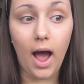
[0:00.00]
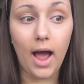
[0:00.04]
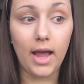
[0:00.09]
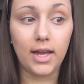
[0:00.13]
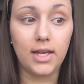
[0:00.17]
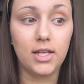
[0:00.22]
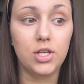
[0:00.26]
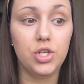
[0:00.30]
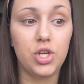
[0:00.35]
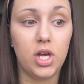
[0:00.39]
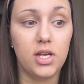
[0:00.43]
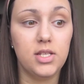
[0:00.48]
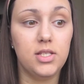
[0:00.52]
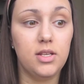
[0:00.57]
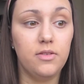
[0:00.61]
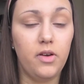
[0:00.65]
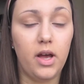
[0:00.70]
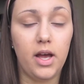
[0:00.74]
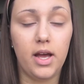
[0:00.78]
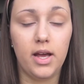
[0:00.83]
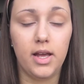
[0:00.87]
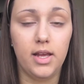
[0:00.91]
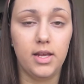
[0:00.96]
can
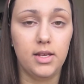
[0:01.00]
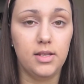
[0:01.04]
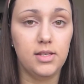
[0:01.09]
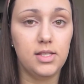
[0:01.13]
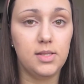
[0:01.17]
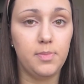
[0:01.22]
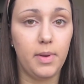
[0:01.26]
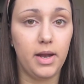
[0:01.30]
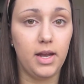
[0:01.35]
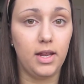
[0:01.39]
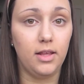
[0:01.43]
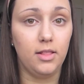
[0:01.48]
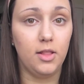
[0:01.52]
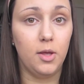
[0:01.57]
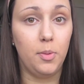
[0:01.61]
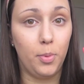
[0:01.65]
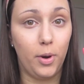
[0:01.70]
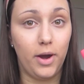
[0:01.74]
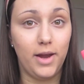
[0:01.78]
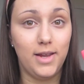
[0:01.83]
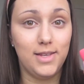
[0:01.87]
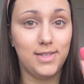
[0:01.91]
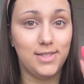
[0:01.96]
justify spending the
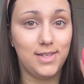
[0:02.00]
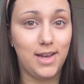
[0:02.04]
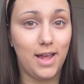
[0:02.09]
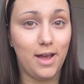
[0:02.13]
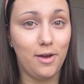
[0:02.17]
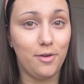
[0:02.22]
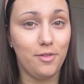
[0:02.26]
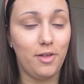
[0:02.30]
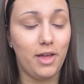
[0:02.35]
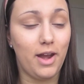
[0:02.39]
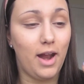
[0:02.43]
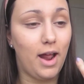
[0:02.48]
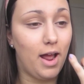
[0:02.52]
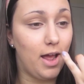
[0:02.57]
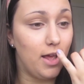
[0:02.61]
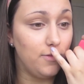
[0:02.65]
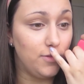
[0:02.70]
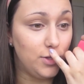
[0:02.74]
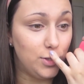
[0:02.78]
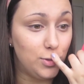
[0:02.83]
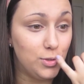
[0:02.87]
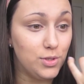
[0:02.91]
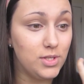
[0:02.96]
price now that
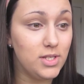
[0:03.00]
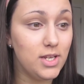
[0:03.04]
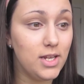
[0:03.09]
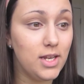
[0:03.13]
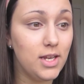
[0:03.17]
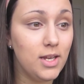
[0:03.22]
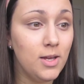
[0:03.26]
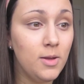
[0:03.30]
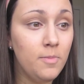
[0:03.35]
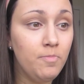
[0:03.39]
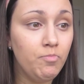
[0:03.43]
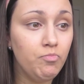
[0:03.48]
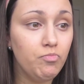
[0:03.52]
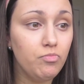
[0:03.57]
I've used it.